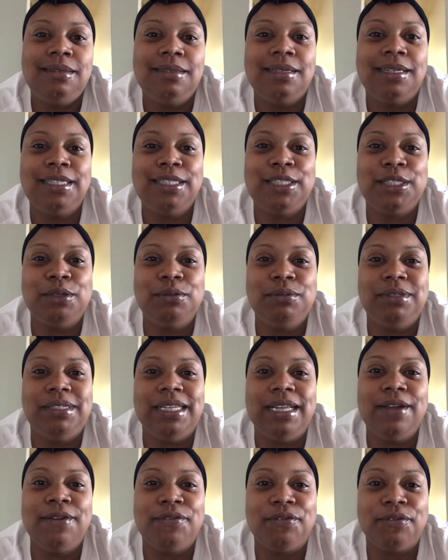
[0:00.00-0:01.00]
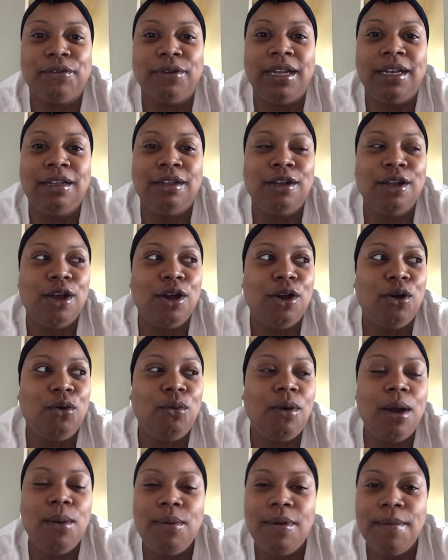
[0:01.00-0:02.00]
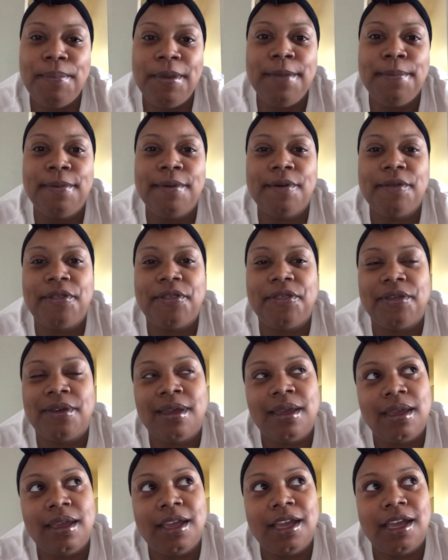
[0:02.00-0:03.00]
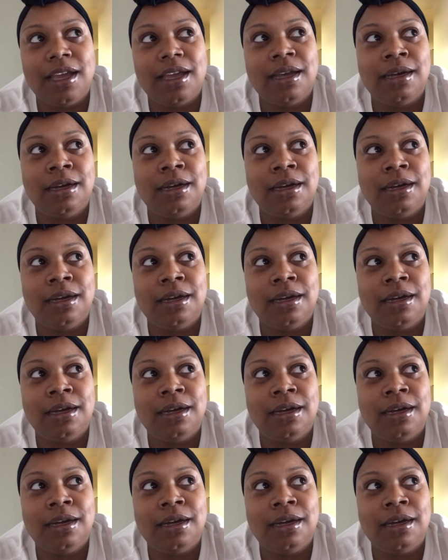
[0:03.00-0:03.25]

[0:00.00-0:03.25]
that's so different, you know. What would people think?